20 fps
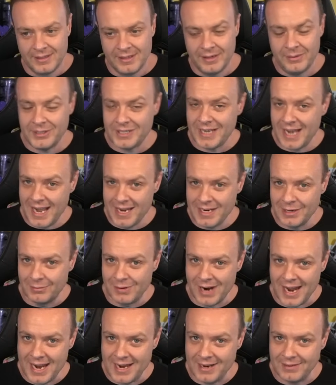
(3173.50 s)
He was kind of
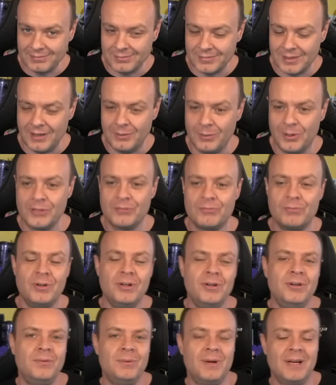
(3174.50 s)
right. I was
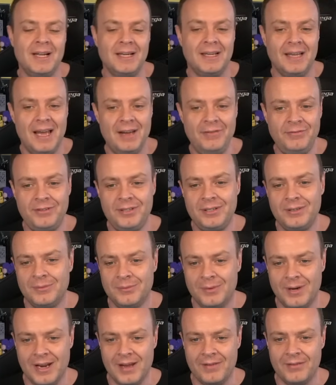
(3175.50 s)
rude when I left,
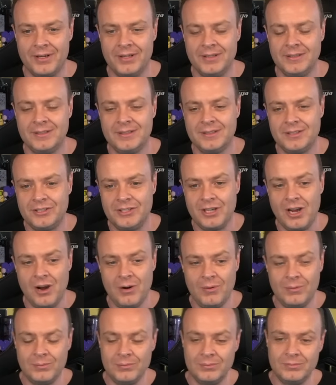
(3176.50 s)
whatever.
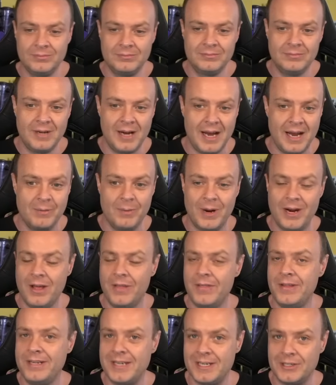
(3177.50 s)
So I went
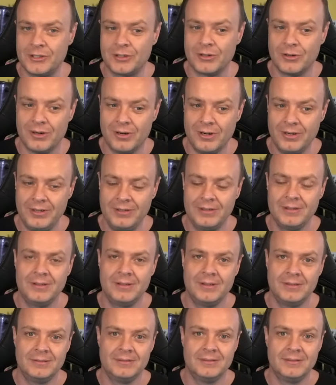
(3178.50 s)
on the Discord,
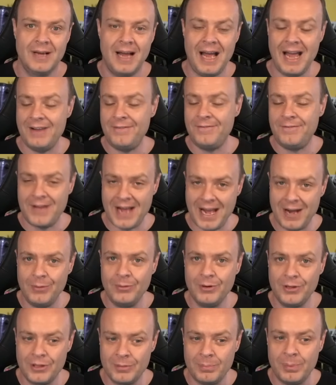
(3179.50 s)
I
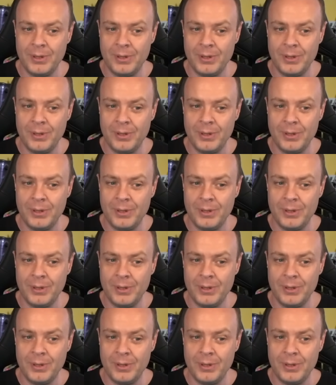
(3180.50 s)
found the